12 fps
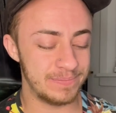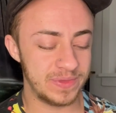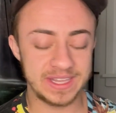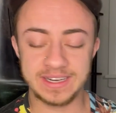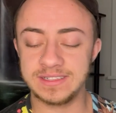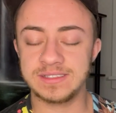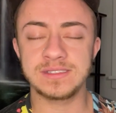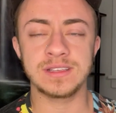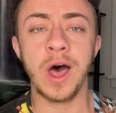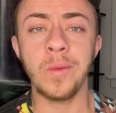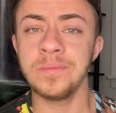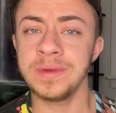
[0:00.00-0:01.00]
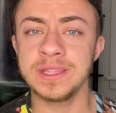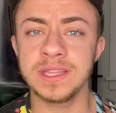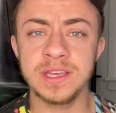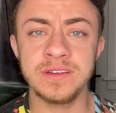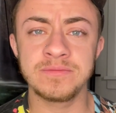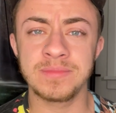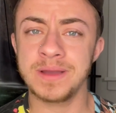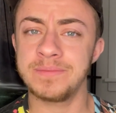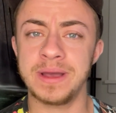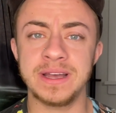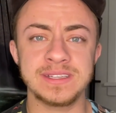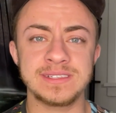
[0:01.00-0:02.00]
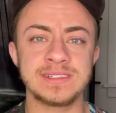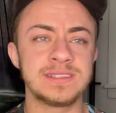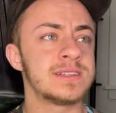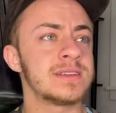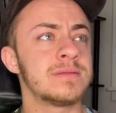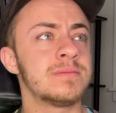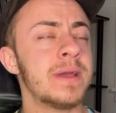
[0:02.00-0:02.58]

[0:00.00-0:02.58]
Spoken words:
and it's helping me live my best